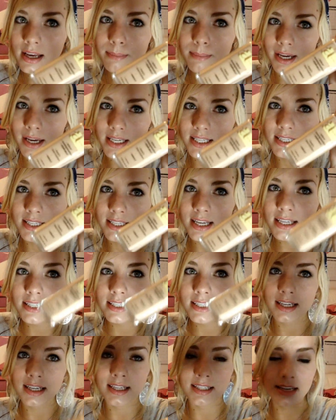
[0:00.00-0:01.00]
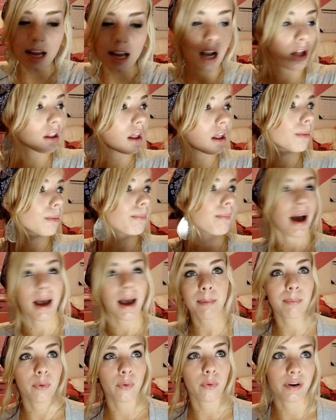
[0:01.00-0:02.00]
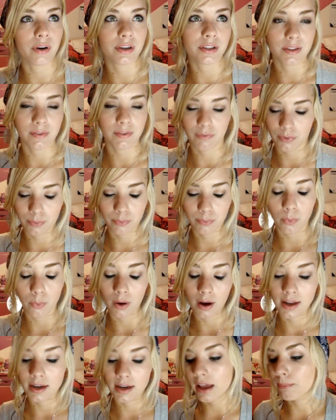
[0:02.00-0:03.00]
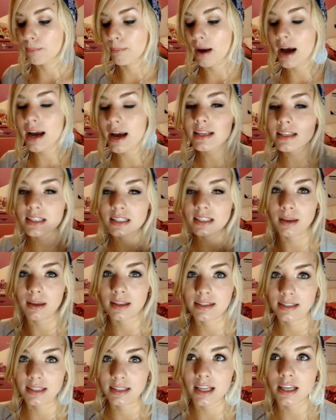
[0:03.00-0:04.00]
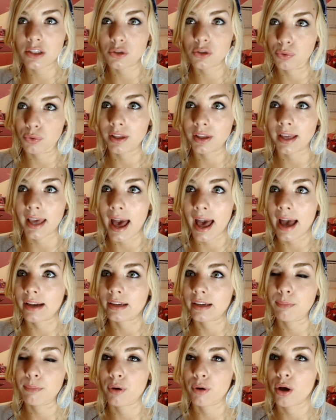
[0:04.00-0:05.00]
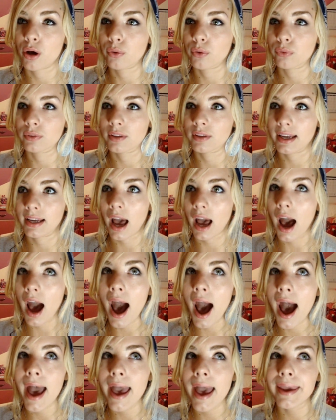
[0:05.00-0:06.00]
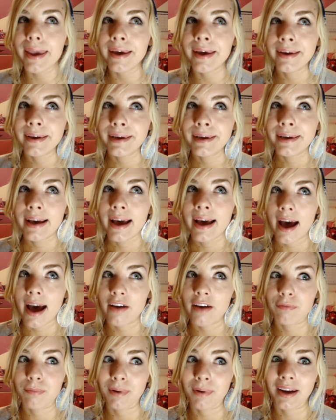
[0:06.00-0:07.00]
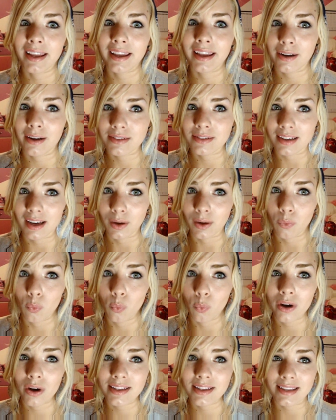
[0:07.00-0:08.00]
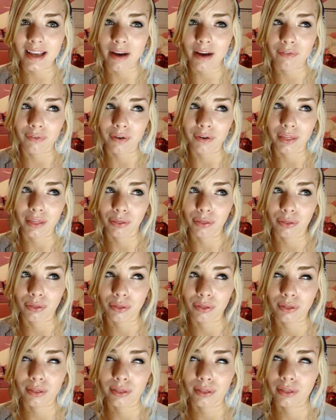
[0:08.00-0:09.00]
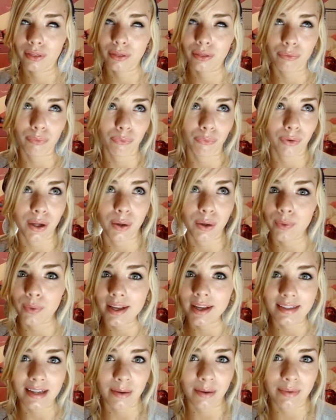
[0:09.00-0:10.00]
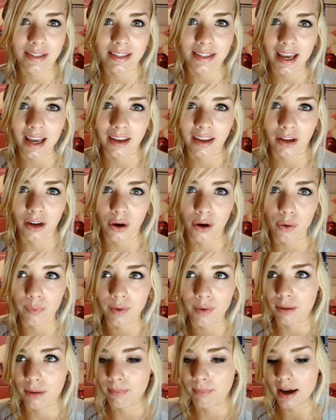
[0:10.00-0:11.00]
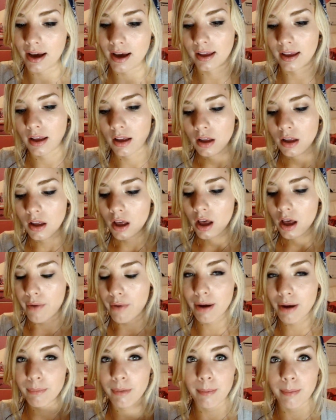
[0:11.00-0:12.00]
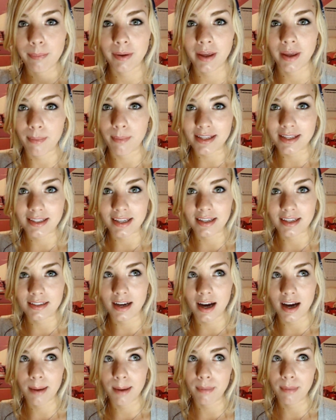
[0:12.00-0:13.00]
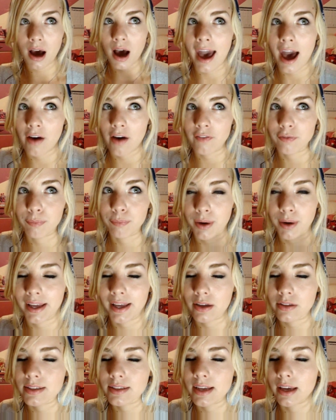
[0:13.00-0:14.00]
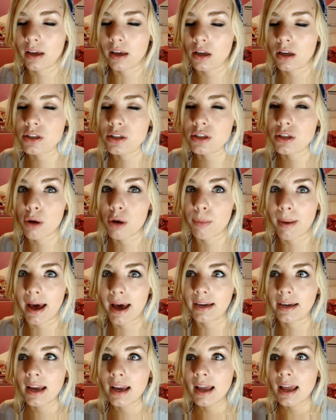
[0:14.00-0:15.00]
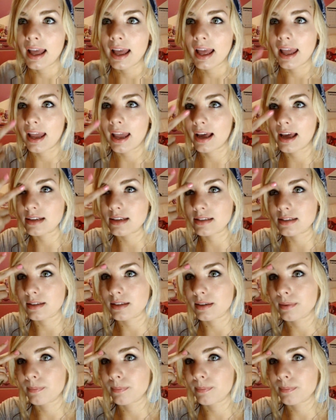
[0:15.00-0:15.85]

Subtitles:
because this does not clog my pores, for one, and my skin is really acne prone. I have breakouts once every 3 weeks, I would say, around my PMSing time. Have breakouts so bad, and